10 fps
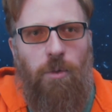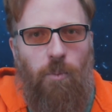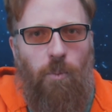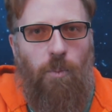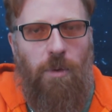
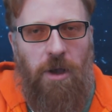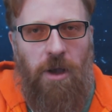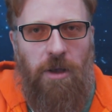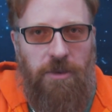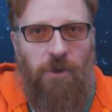or
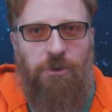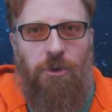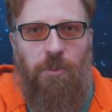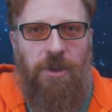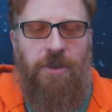
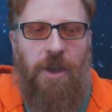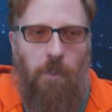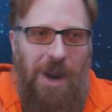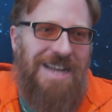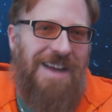it's
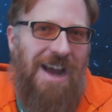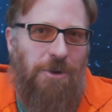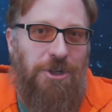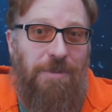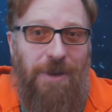like Wayne
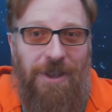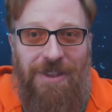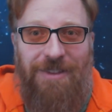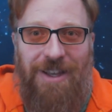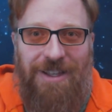Township,
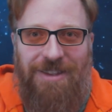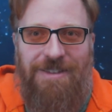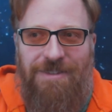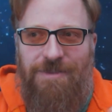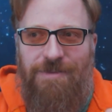and then like
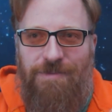the